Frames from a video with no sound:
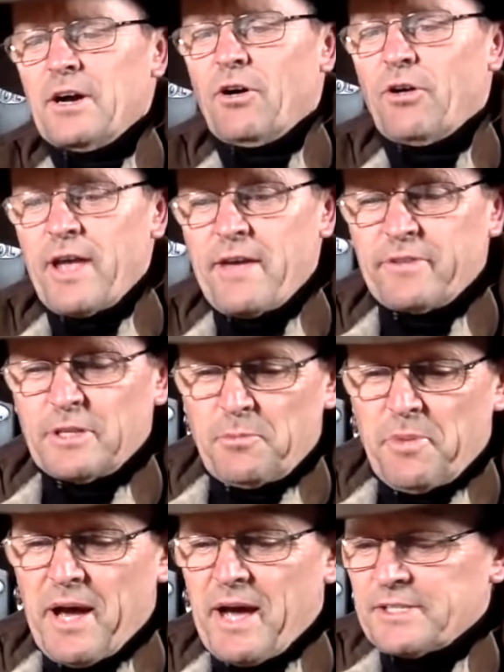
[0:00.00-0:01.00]
I have in
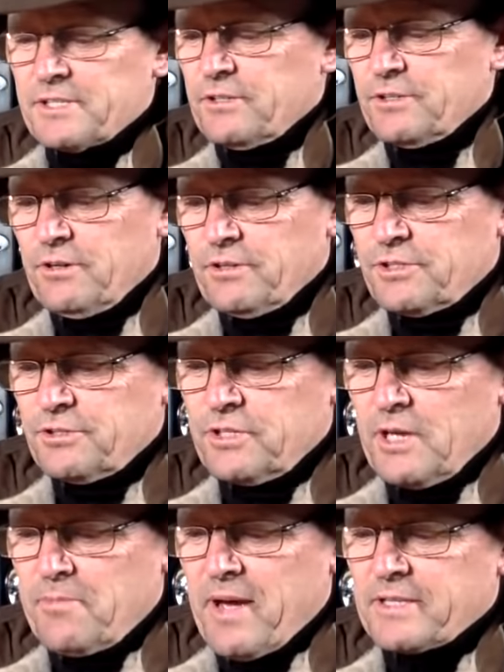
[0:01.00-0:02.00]
the past, and I, I should
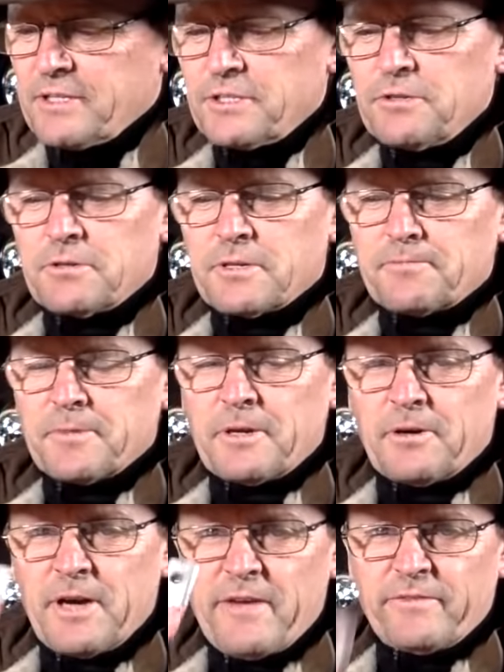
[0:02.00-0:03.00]
get back to doing it, but
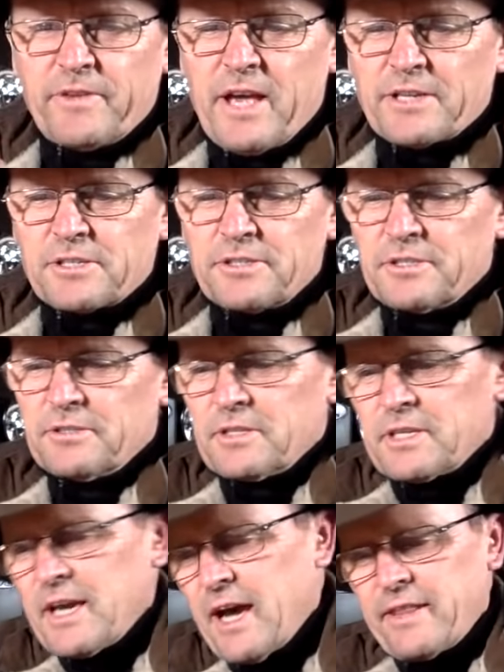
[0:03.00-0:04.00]
I have actually
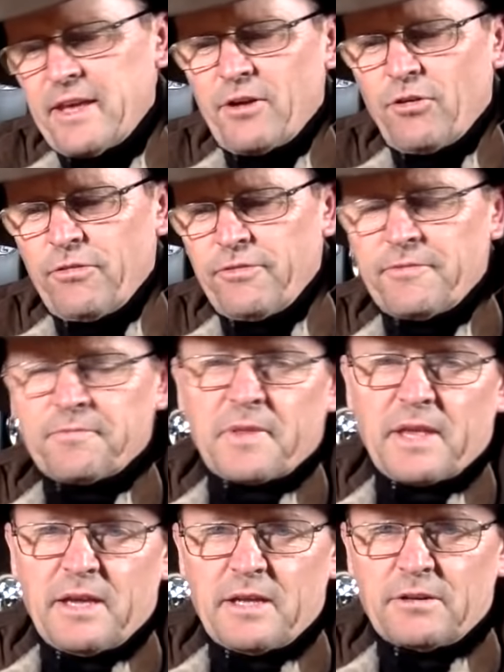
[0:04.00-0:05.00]
cut that off
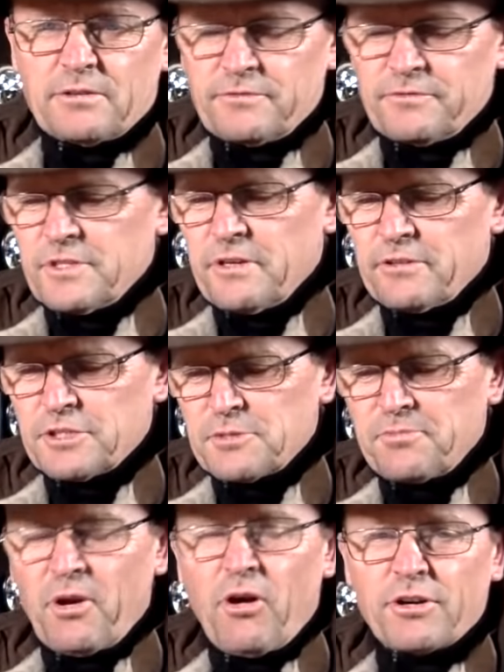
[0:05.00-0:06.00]
and I've generally
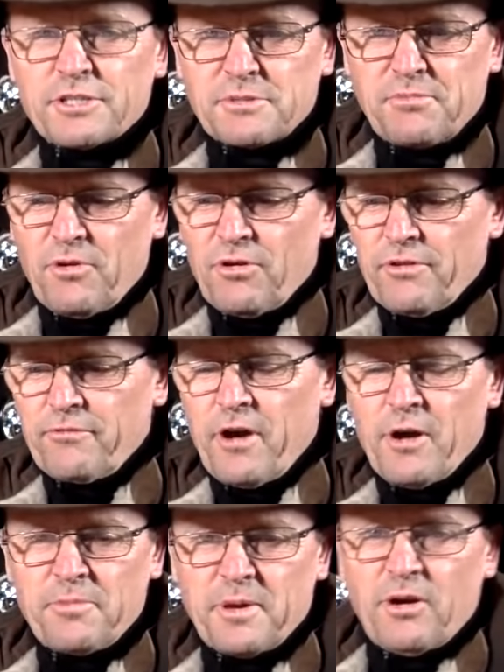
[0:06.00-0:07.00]
spliced my
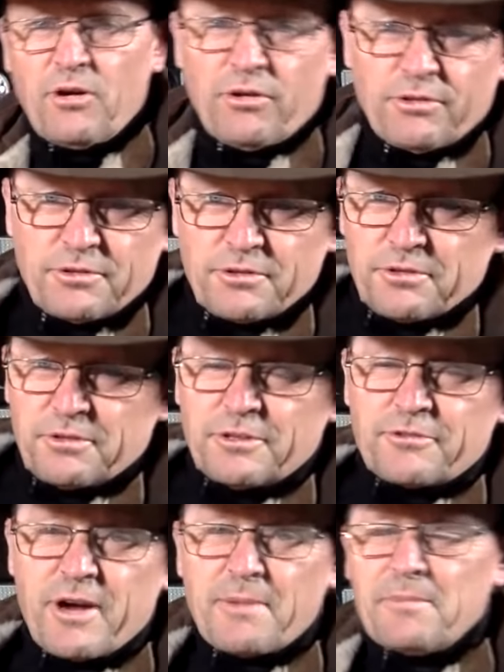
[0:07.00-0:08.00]
rope onto the
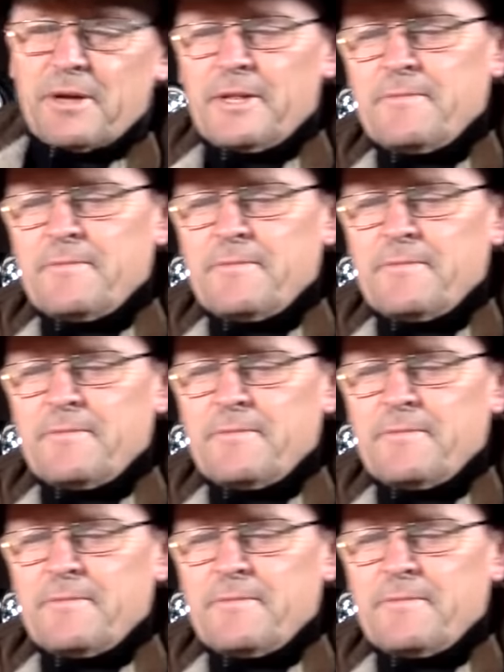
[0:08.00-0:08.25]
drum.